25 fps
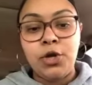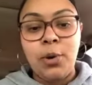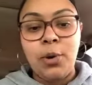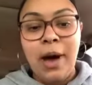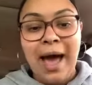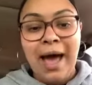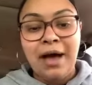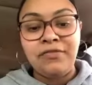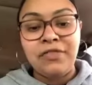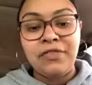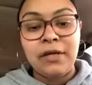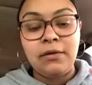you
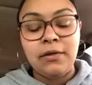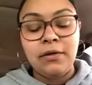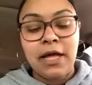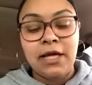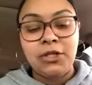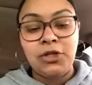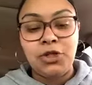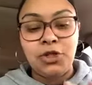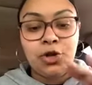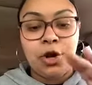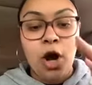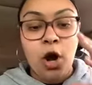have to
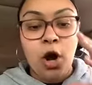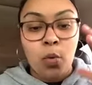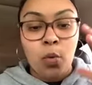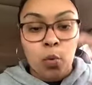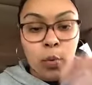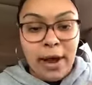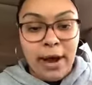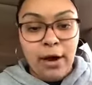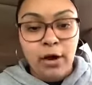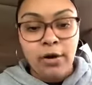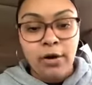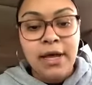let your
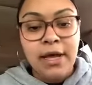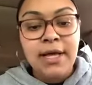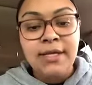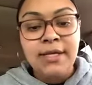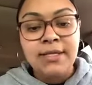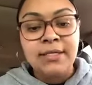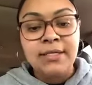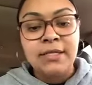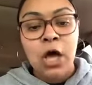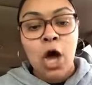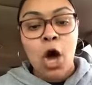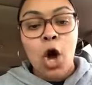
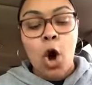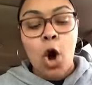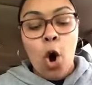awareness